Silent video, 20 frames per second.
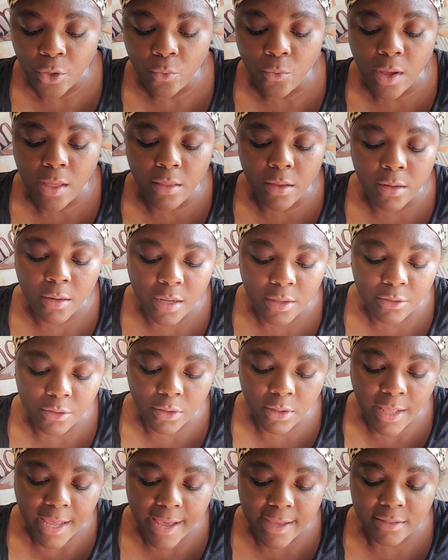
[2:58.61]
while another
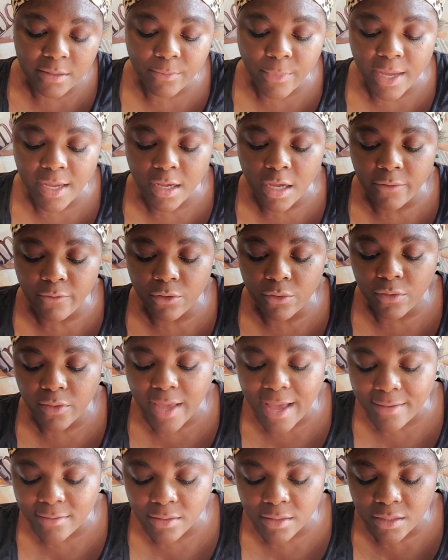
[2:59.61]
class might cover
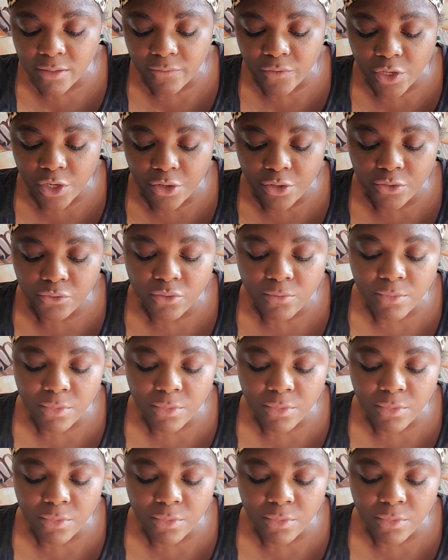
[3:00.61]
thousands of years from